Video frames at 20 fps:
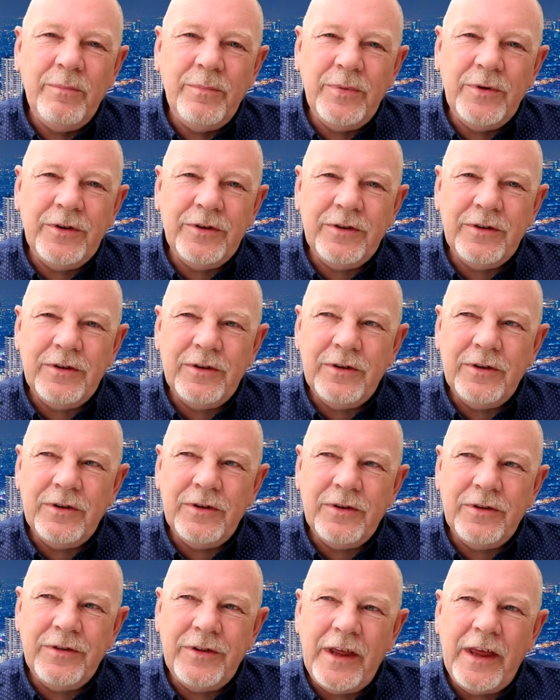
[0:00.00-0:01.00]
But
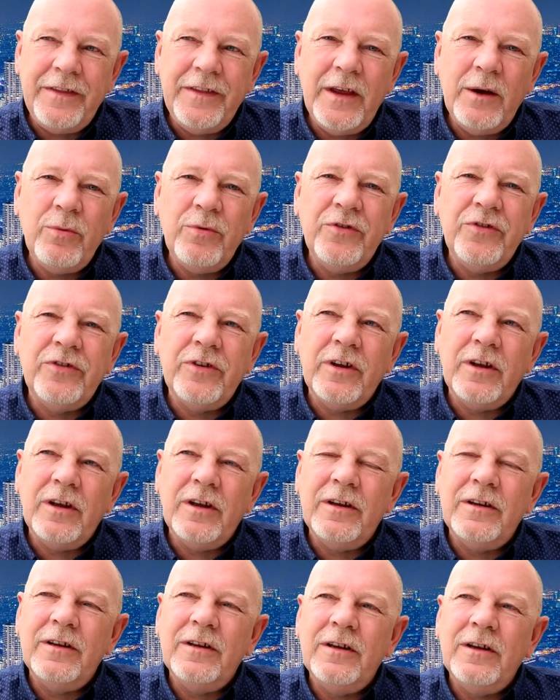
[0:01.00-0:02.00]
then there was
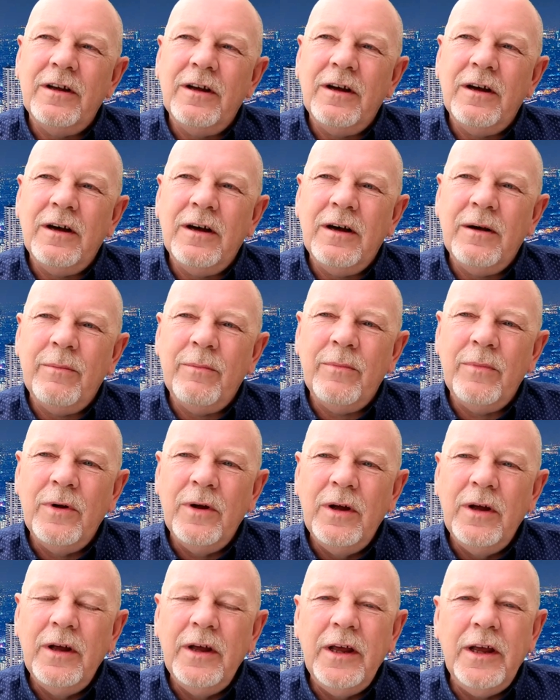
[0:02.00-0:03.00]
um,
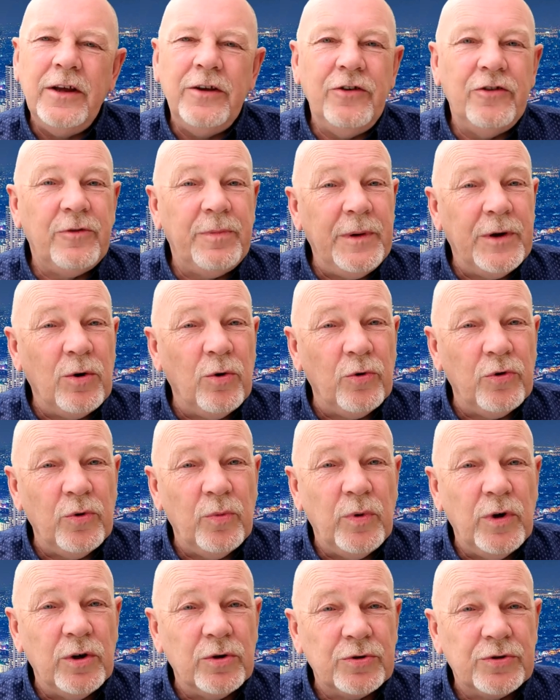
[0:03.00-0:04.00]
it used to be called the
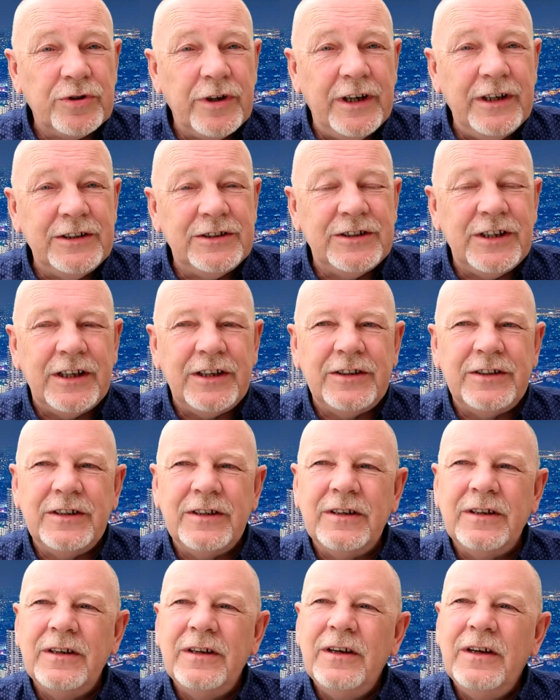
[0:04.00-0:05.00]
World Trade
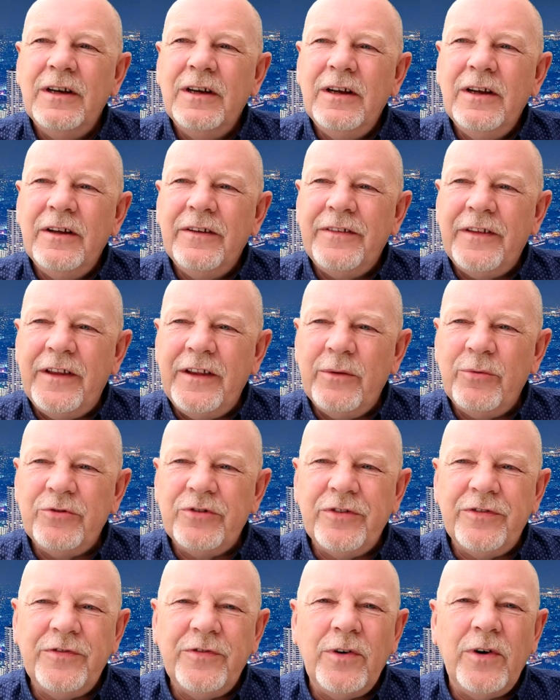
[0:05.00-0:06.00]
Center. Then there
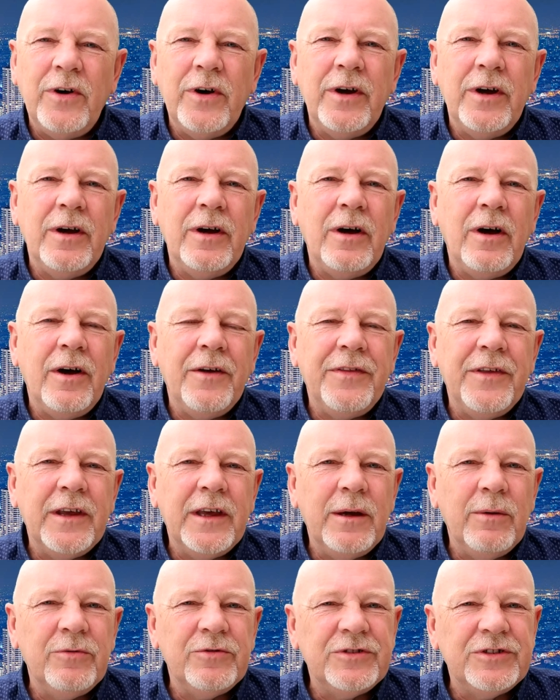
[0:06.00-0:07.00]
was a fire, I
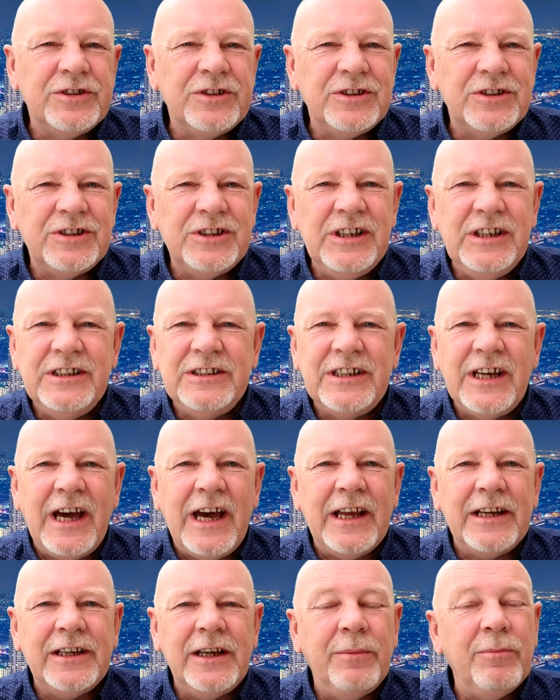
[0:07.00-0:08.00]
think it was
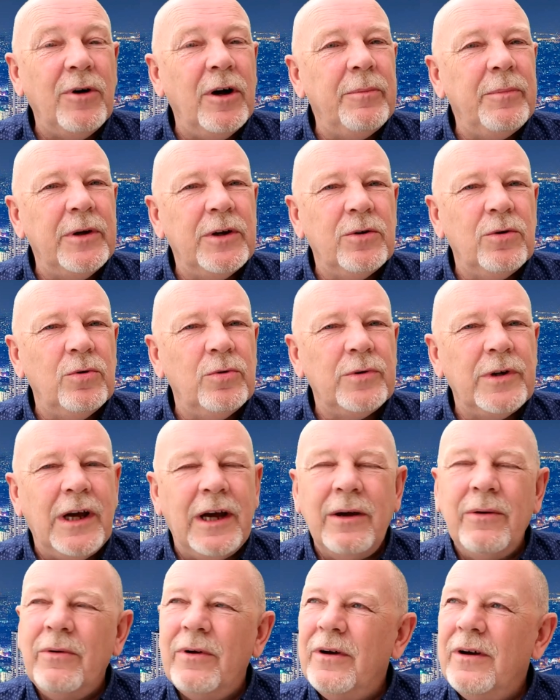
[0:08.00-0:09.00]
CTAN, it might be called
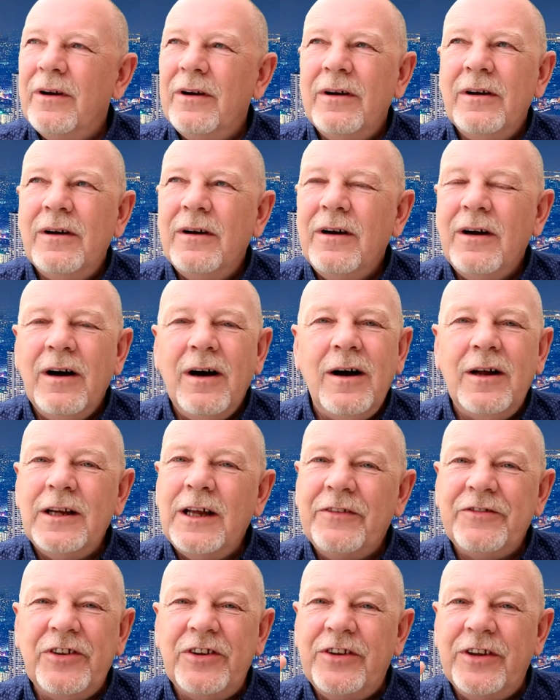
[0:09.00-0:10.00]
now.
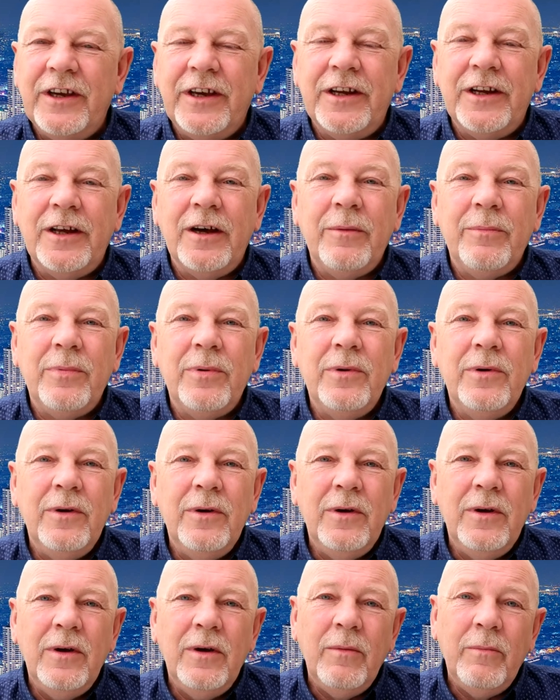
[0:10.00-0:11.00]
I'll have to dig it up.
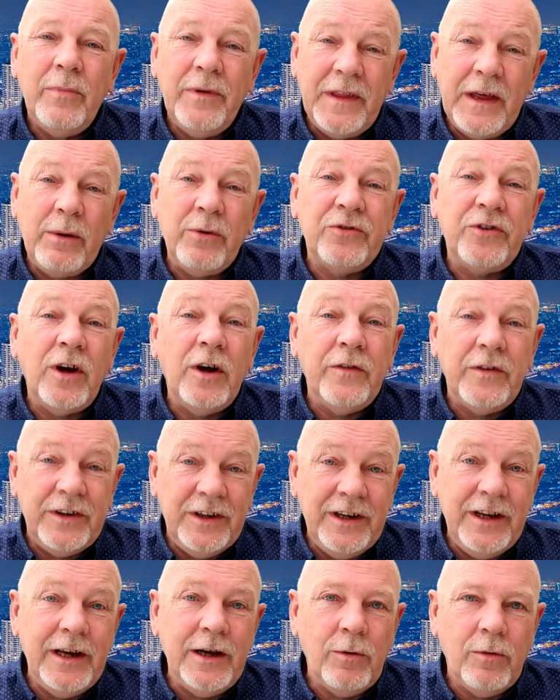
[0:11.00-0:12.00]
But that was over
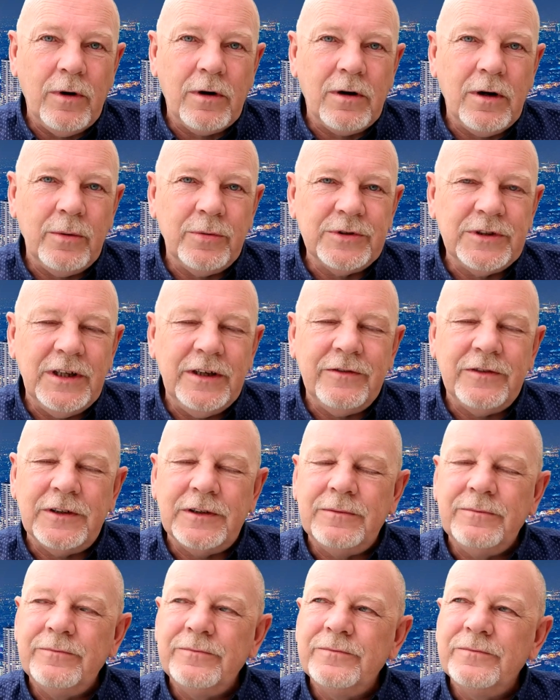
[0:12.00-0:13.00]
near where I was
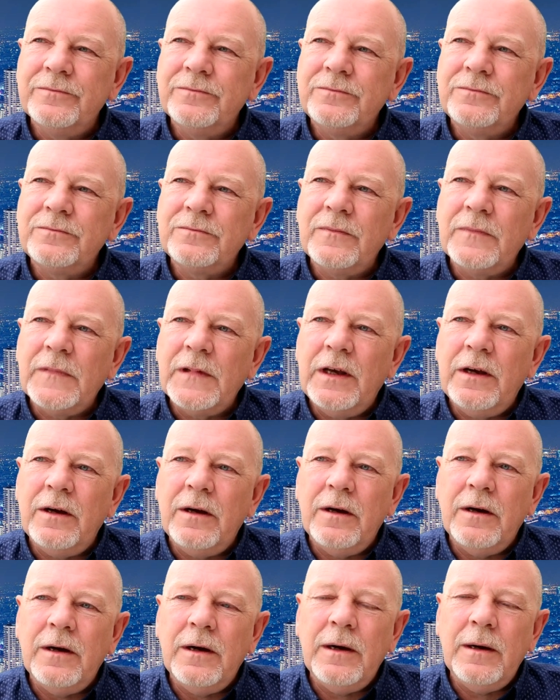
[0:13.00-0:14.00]
living.
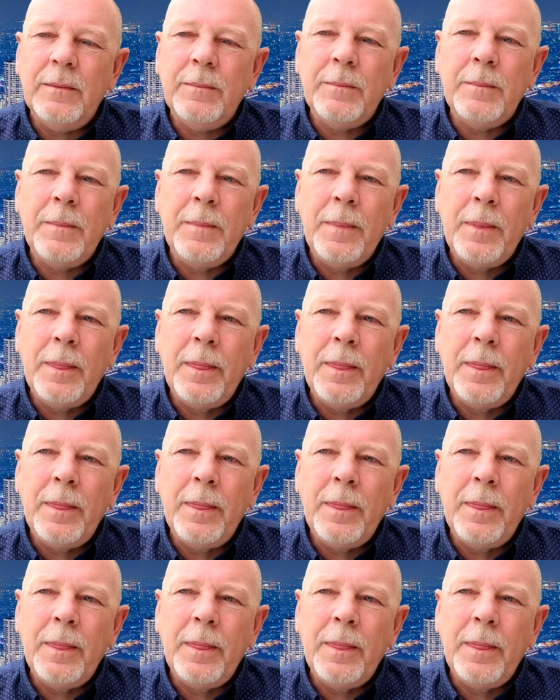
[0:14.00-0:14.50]
Um,